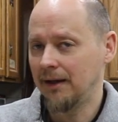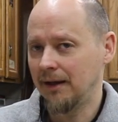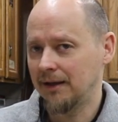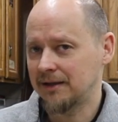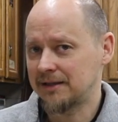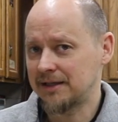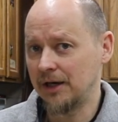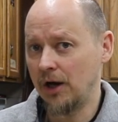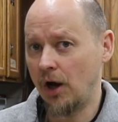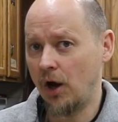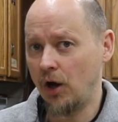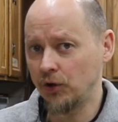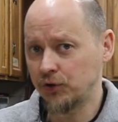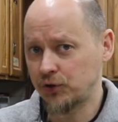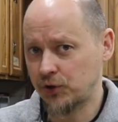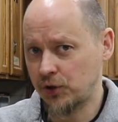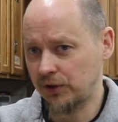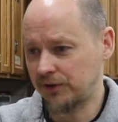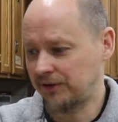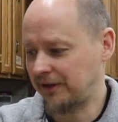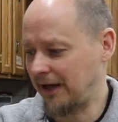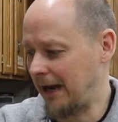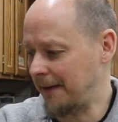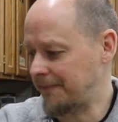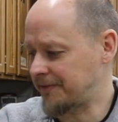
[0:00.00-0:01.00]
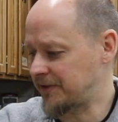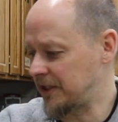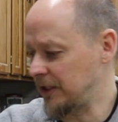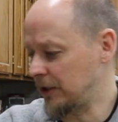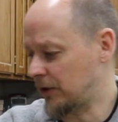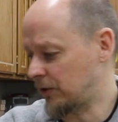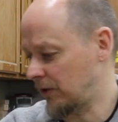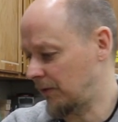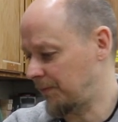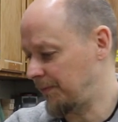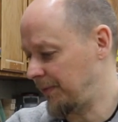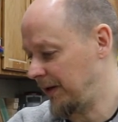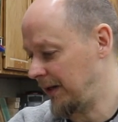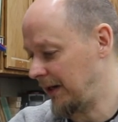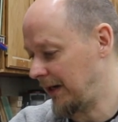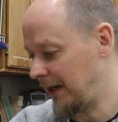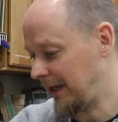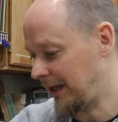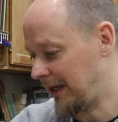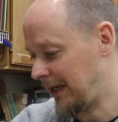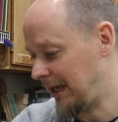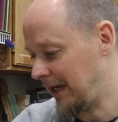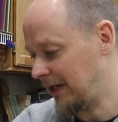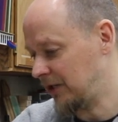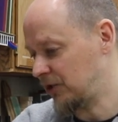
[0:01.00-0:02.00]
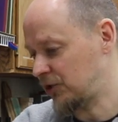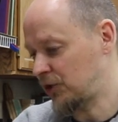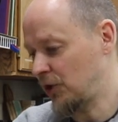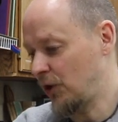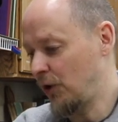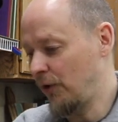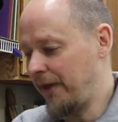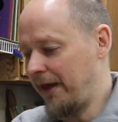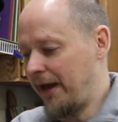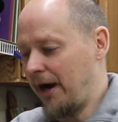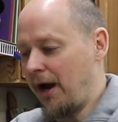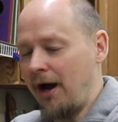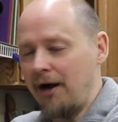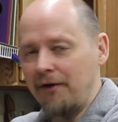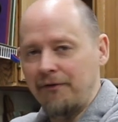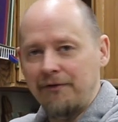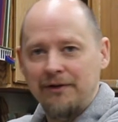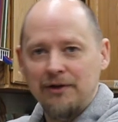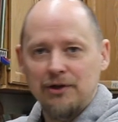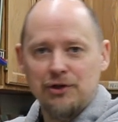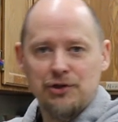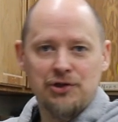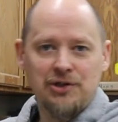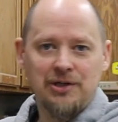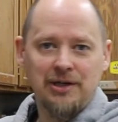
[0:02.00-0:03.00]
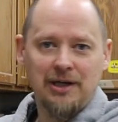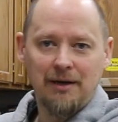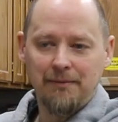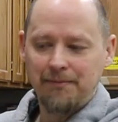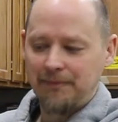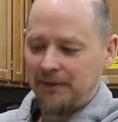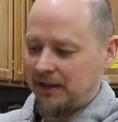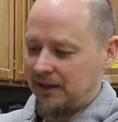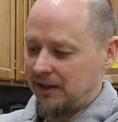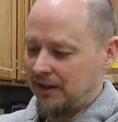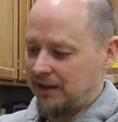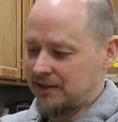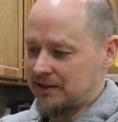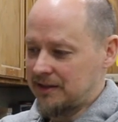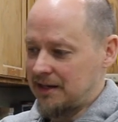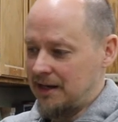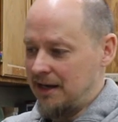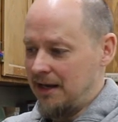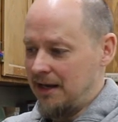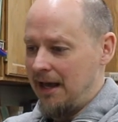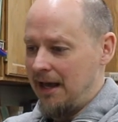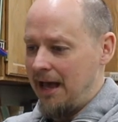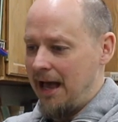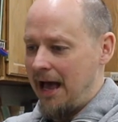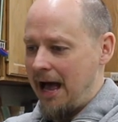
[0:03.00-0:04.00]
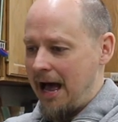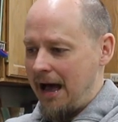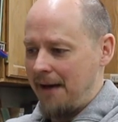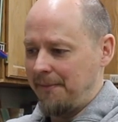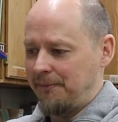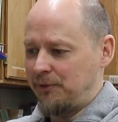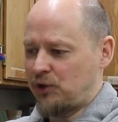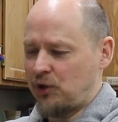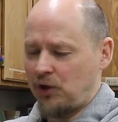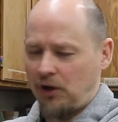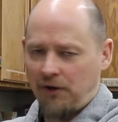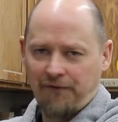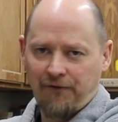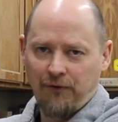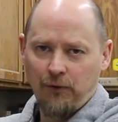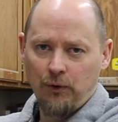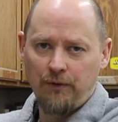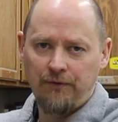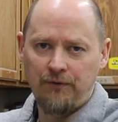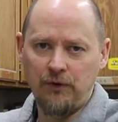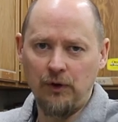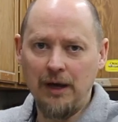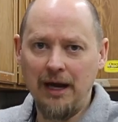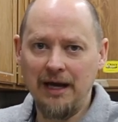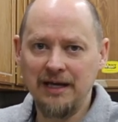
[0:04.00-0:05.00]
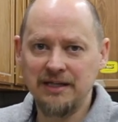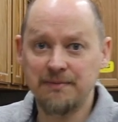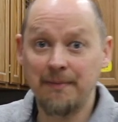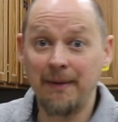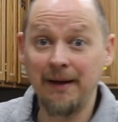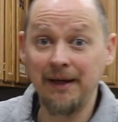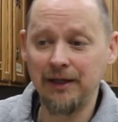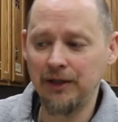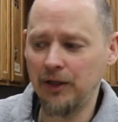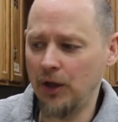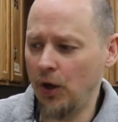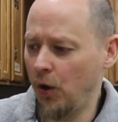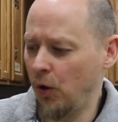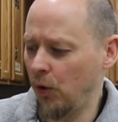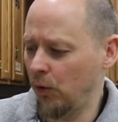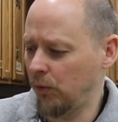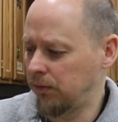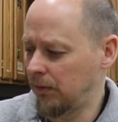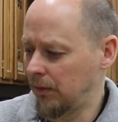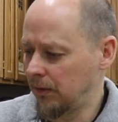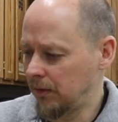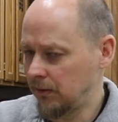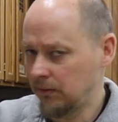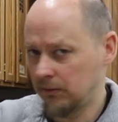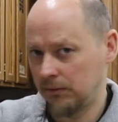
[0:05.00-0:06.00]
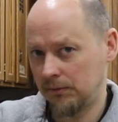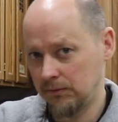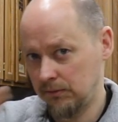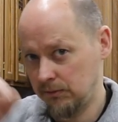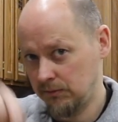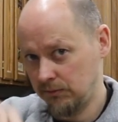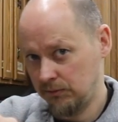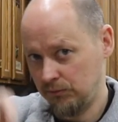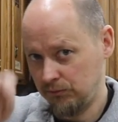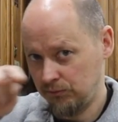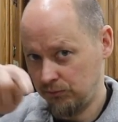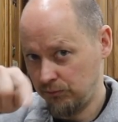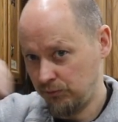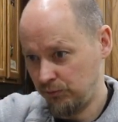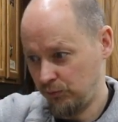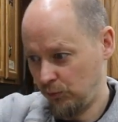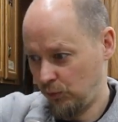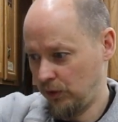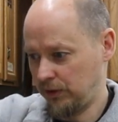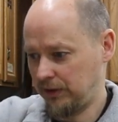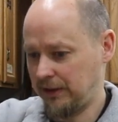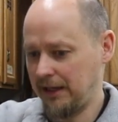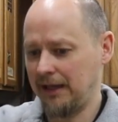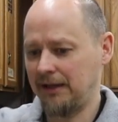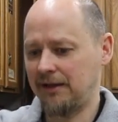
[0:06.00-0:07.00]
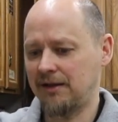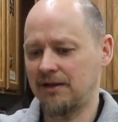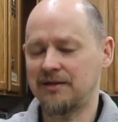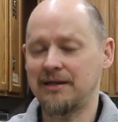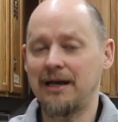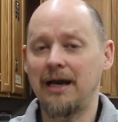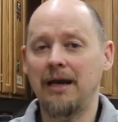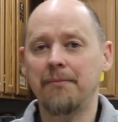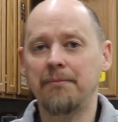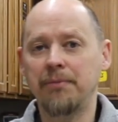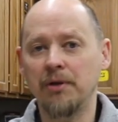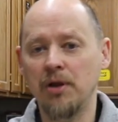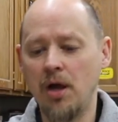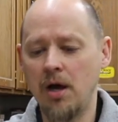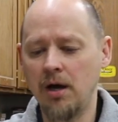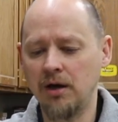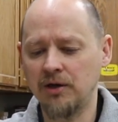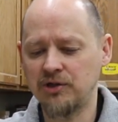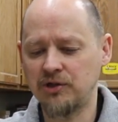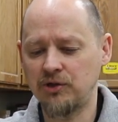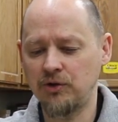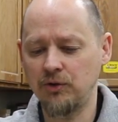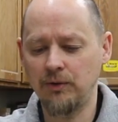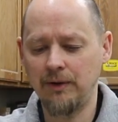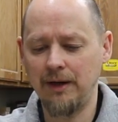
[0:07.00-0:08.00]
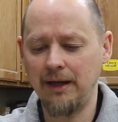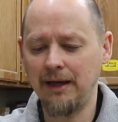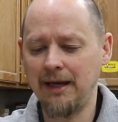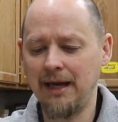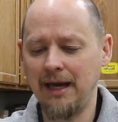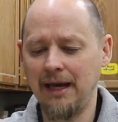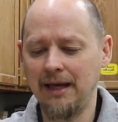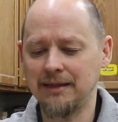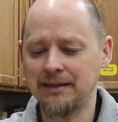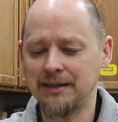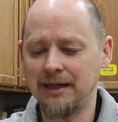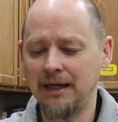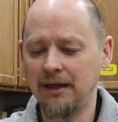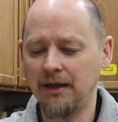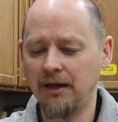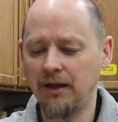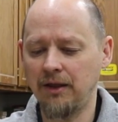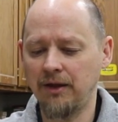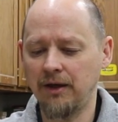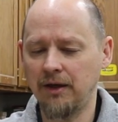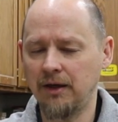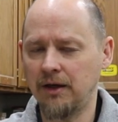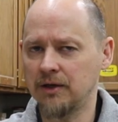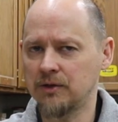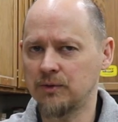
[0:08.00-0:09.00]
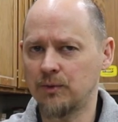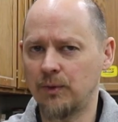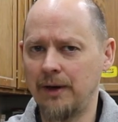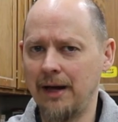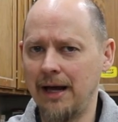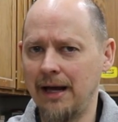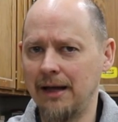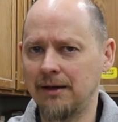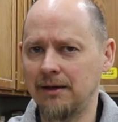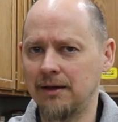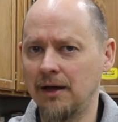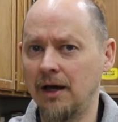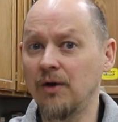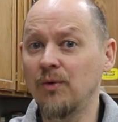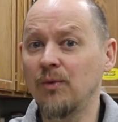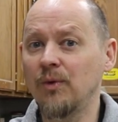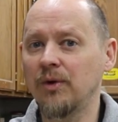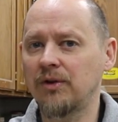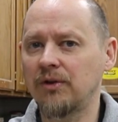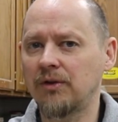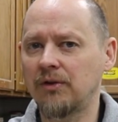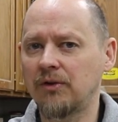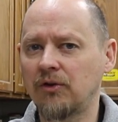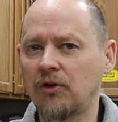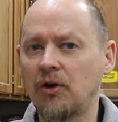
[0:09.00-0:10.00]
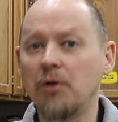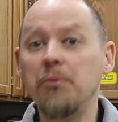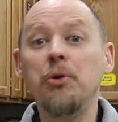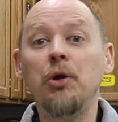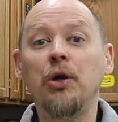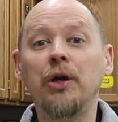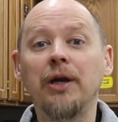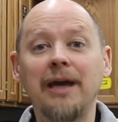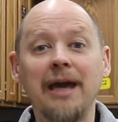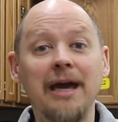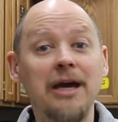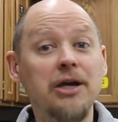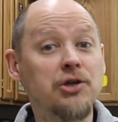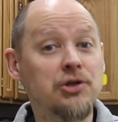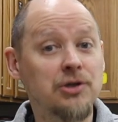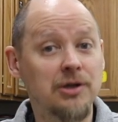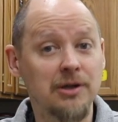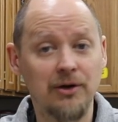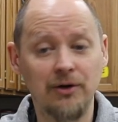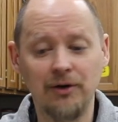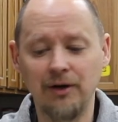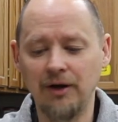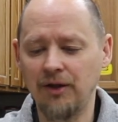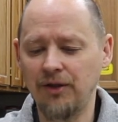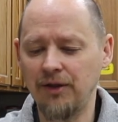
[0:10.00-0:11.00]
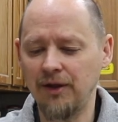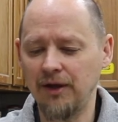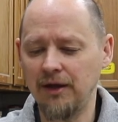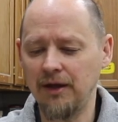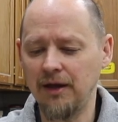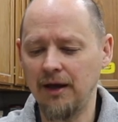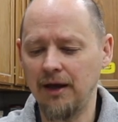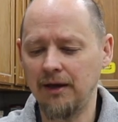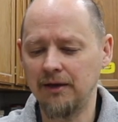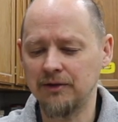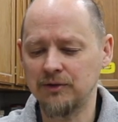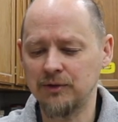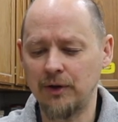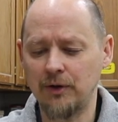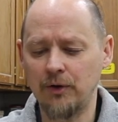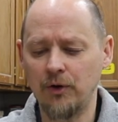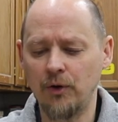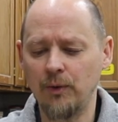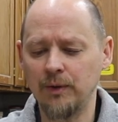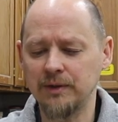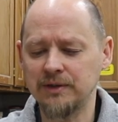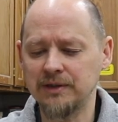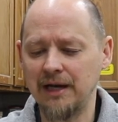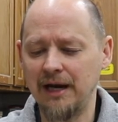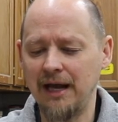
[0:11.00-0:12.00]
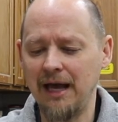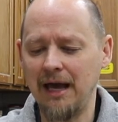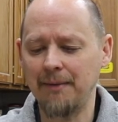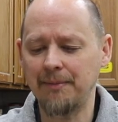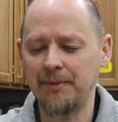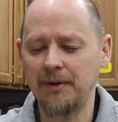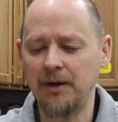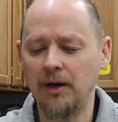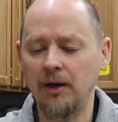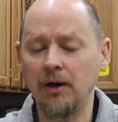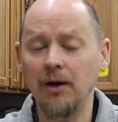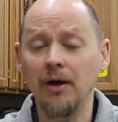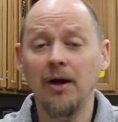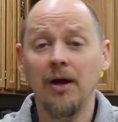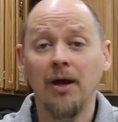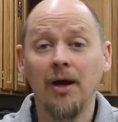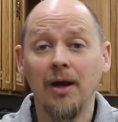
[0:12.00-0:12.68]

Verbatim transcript: It's an ultra top secret pin. I can't show that off just yet because I'm sure a few of you guys might know what that design belongs to and I can't say anything because we're not done with communication or anything yet. So I don't know what's gonna happen there.